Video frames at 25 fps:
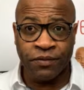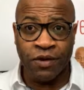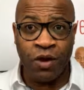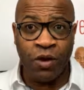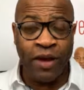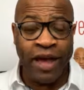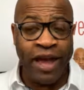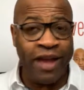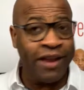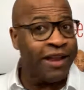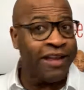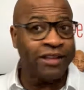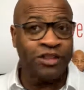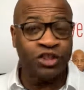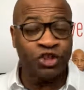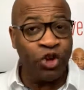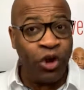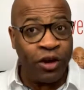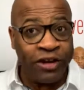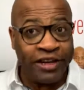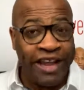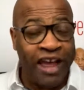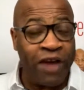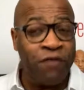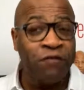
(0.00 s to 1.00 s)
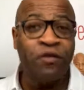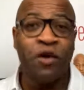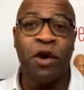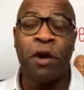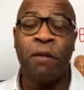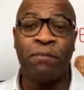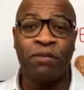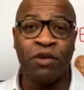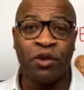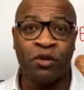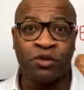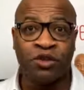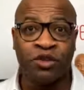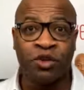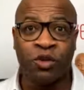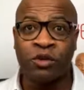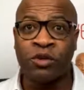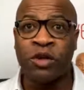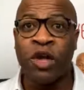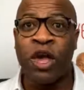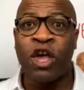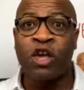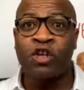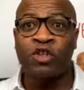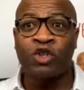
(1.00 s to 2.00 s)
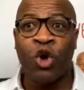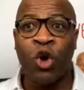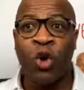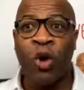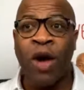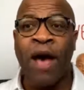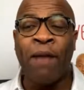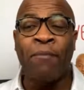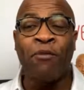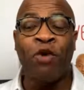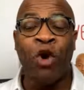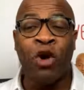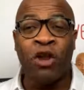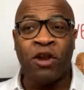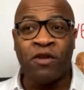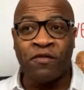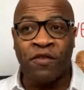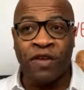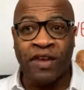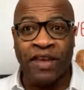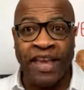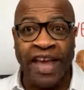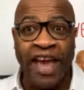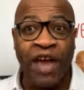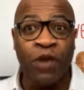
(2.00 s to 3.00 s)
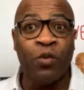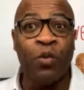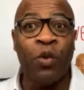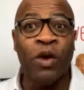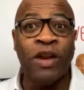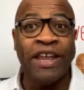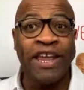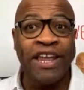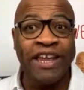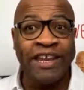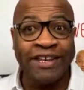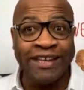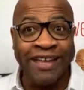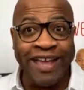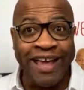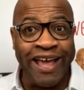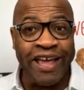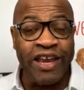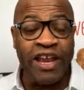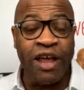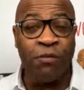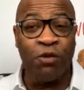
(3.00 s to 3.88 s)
Okay, it's not there for abuse you. So I'm going to forget what he did.